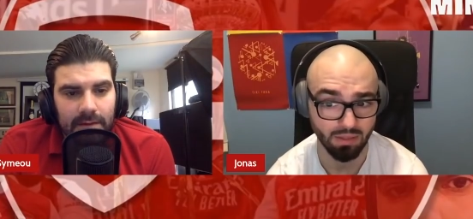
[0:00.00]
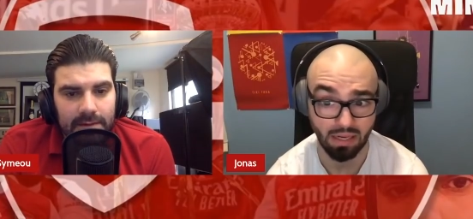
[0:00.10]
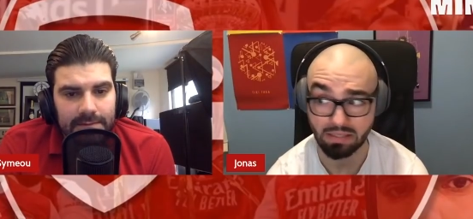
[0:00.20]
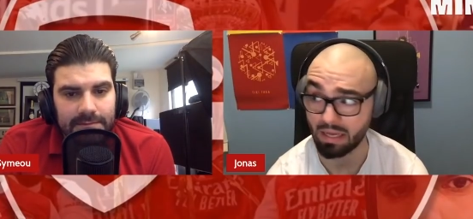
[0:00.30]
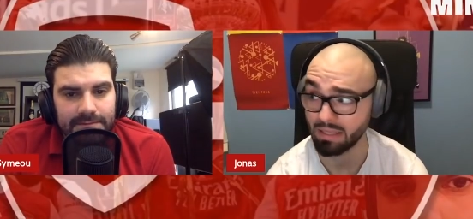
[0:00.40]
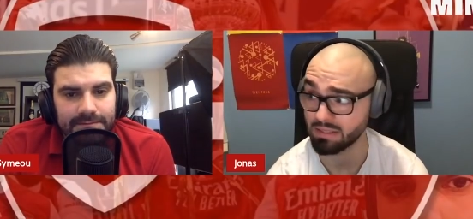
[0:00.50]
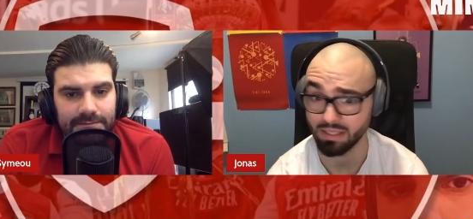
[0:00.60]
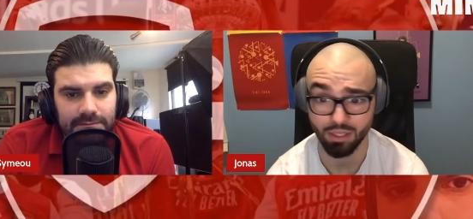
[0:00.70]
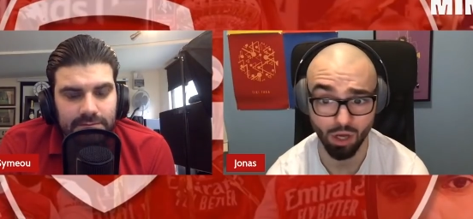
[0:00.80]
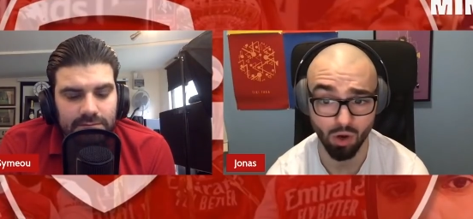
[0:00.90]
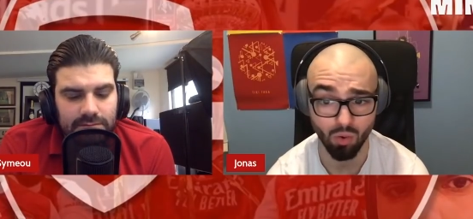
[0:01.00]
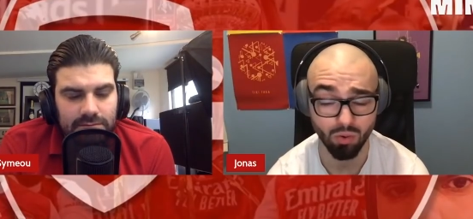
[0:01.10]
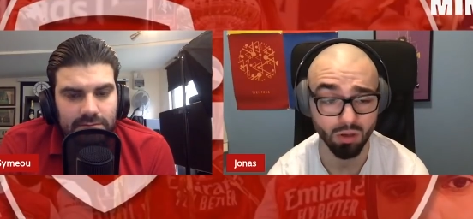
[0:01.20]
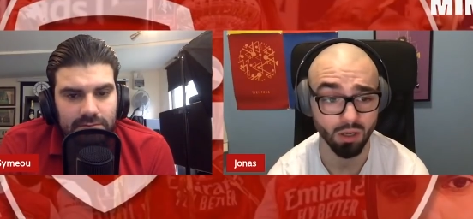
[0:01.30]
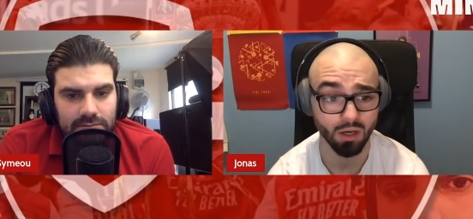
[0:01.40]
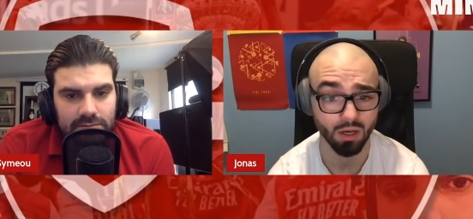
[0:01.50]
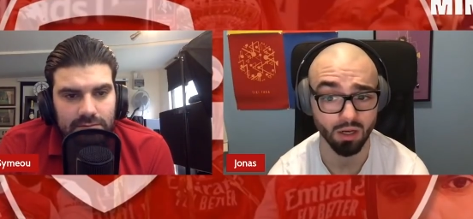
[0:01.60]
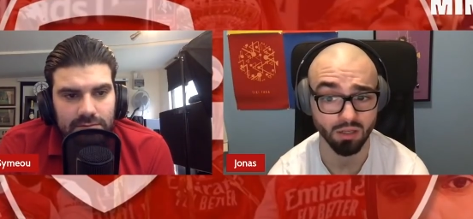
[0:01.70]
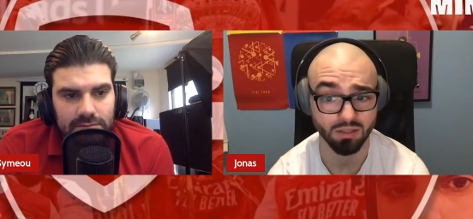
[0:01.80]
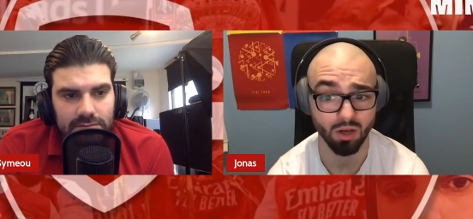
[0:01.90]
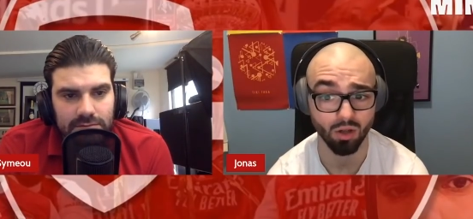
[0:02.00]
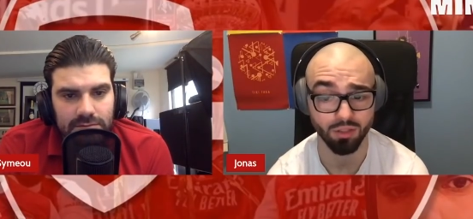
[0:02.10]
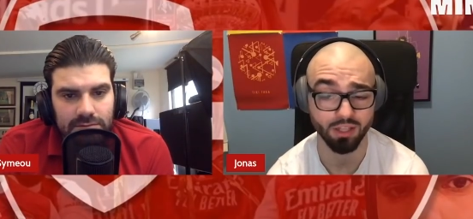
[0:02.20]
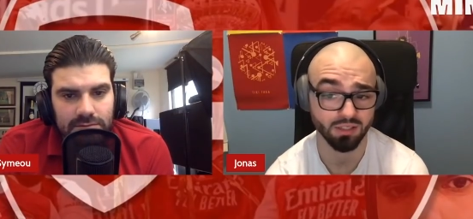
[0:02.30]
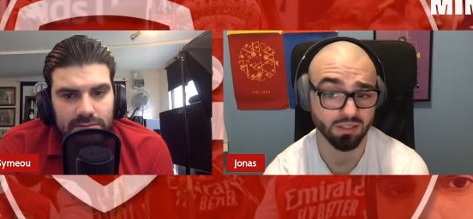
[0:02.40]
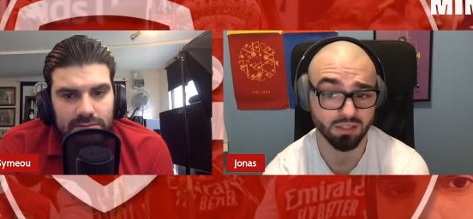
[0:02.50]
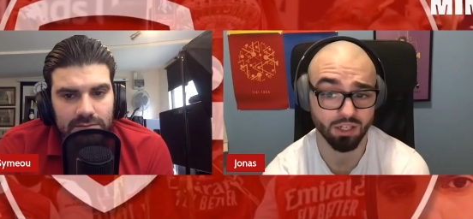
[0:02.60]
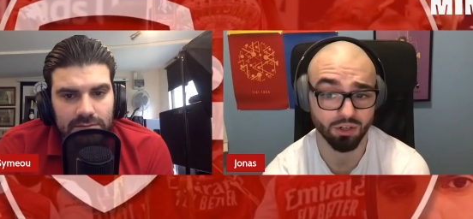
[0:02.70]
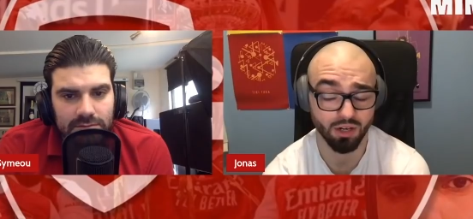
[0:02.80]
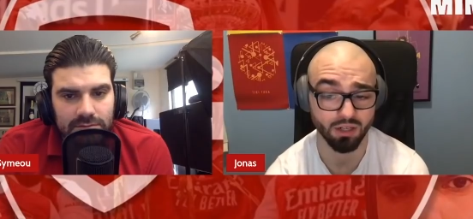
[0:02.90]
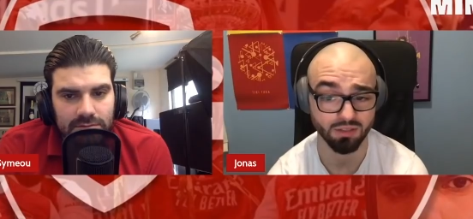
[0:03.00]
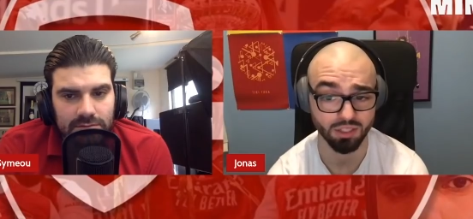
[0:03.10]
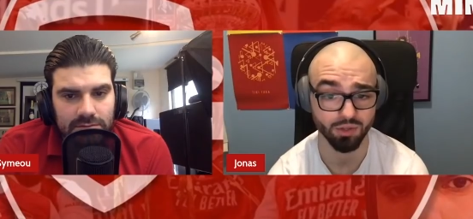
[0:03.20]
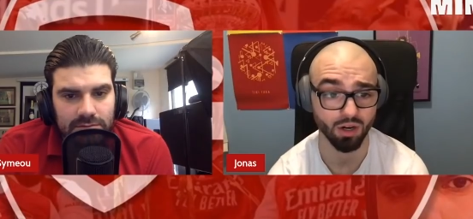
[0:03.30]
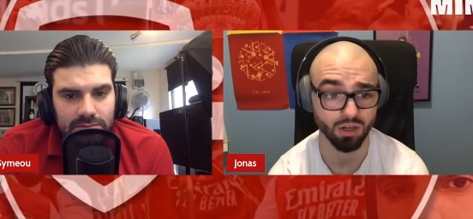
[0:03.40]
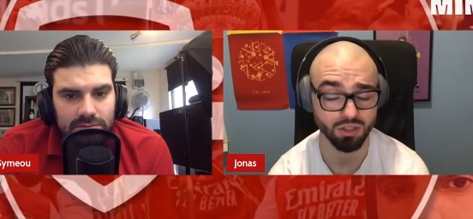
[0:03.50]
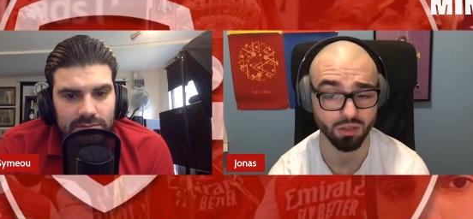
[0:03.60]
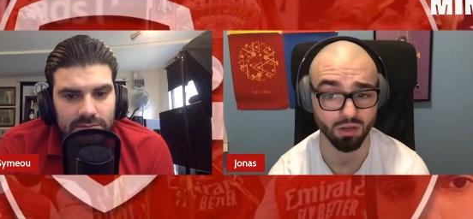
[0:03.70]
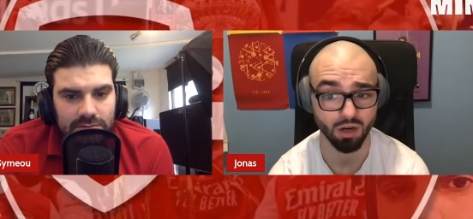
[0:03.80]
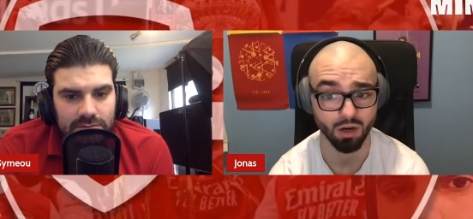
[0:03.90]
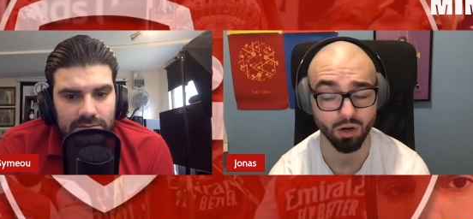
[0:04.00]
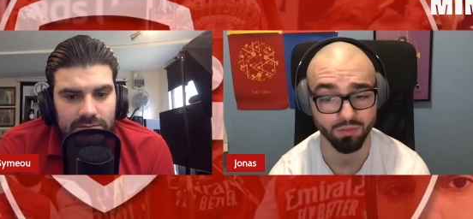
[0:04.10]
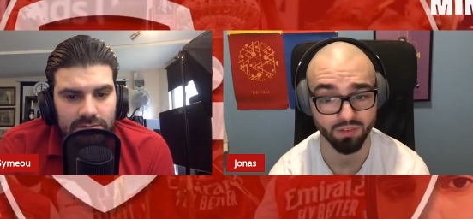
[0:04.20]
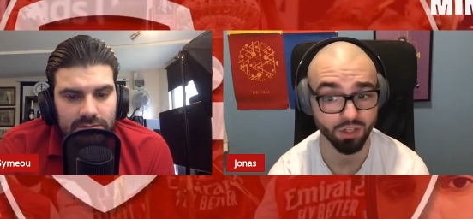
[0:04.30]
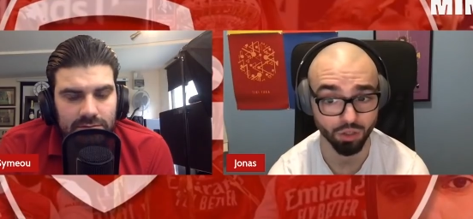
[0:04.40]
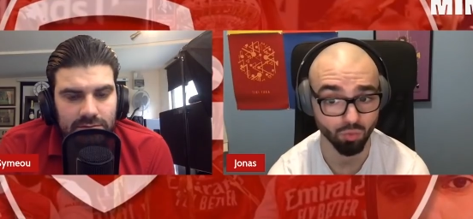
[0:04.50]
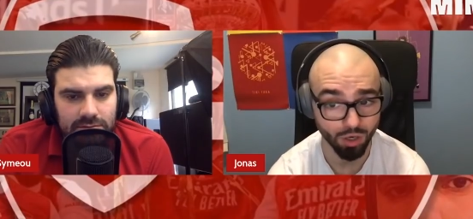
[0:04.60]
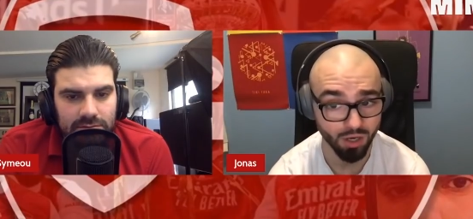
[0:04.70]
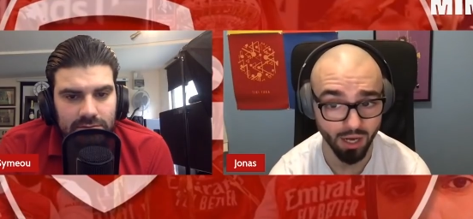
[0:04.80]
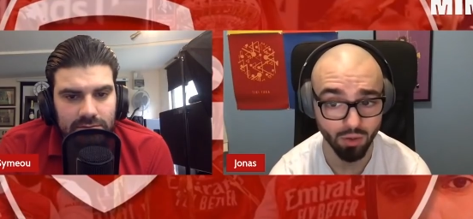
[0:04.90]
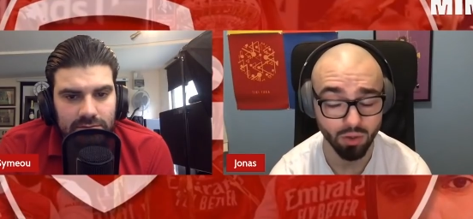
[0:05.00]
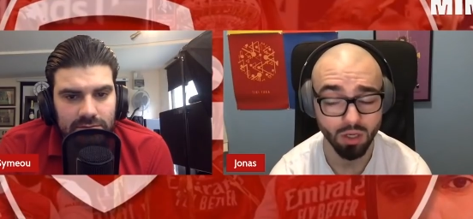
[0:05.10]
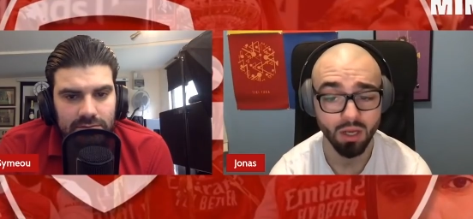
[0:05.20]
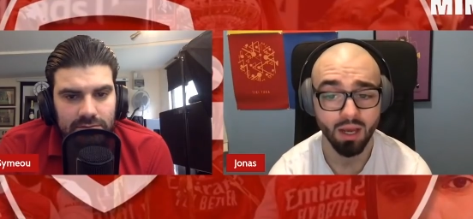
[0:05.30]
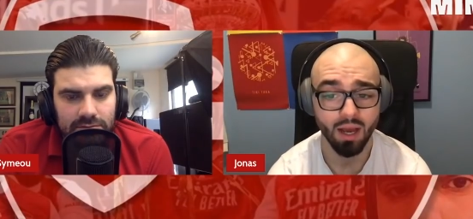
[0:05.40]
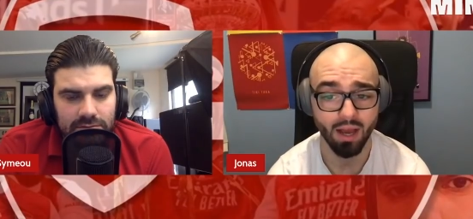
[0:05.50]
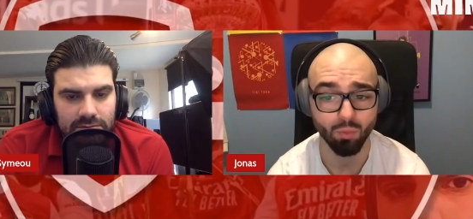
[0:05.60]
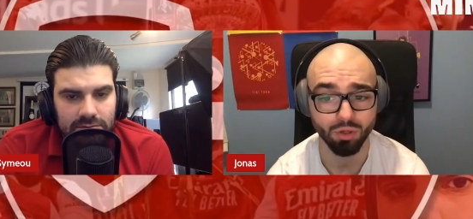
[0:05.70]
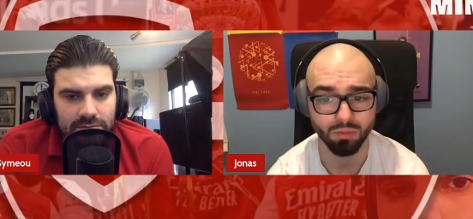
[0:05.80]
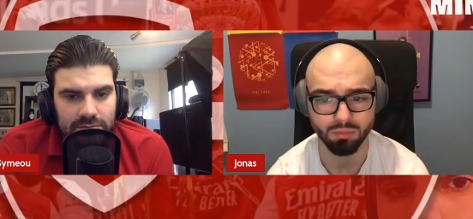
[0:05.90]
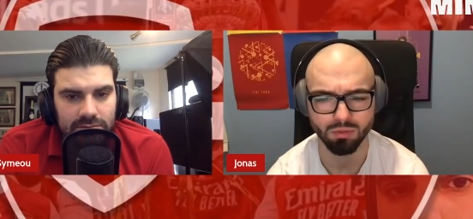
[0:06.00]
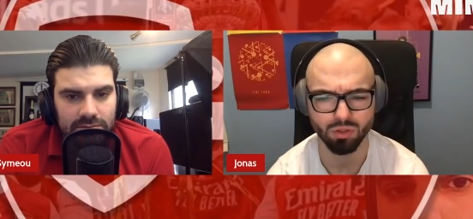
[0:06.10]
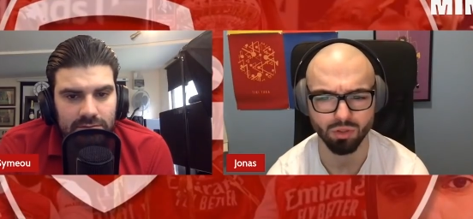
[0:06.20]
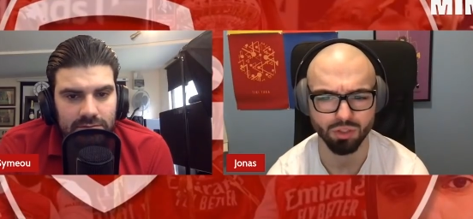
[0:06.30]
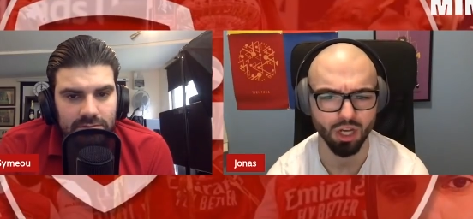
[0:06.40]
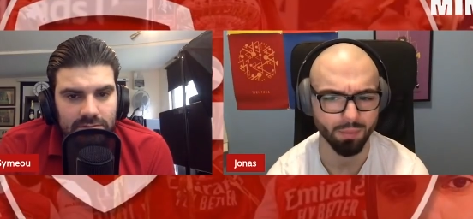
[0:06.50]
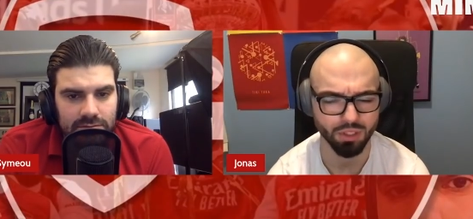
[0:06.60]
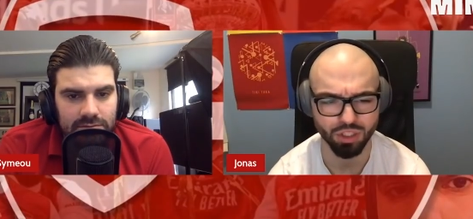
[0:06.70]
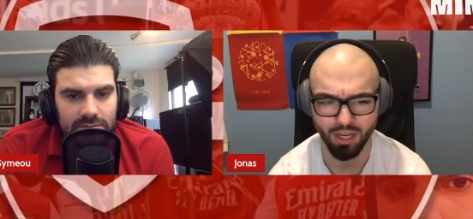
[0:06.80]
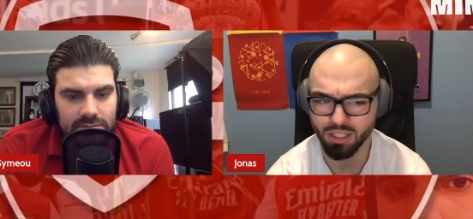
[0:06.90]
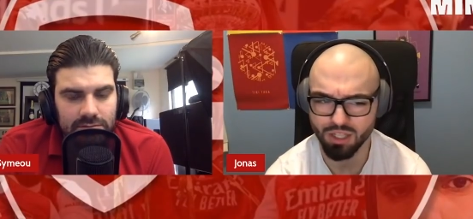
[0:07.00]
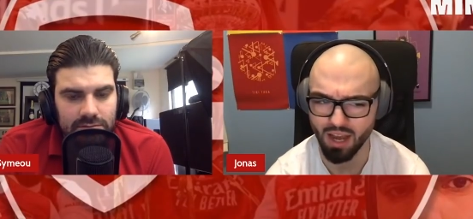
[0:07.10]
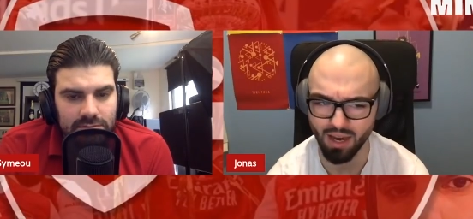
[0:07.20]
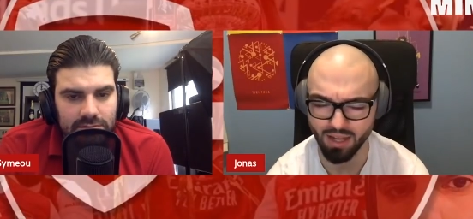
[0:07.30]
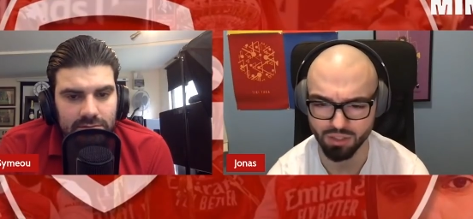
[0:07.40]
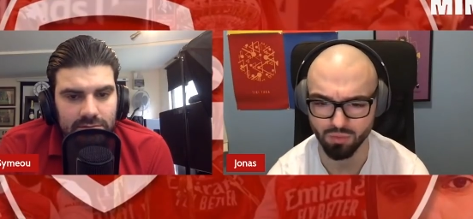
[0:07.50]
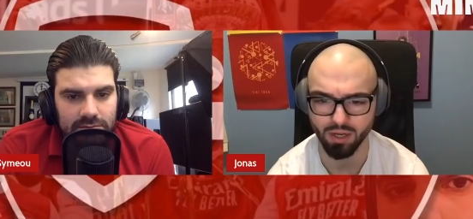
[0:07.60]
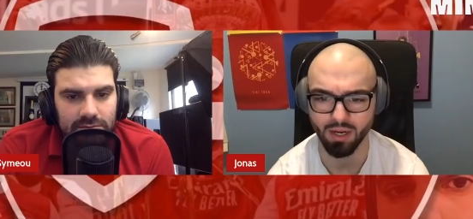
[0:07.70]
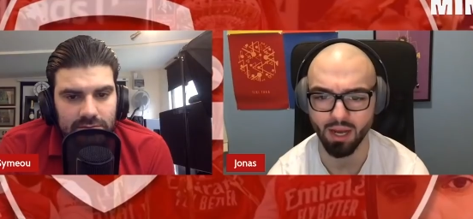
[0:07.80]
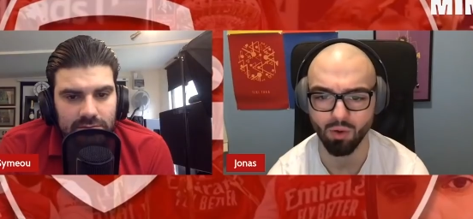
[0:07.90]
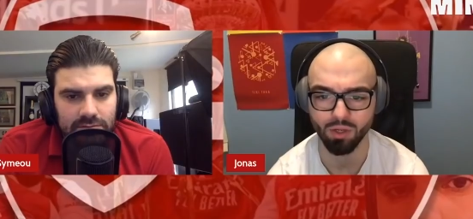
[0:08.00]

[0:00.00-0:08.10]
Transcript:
Speaker 1: And I'd say no, all things considered, and considering Arsenal are on a very good run now, I wouldn't sort of chop and change that as of right now.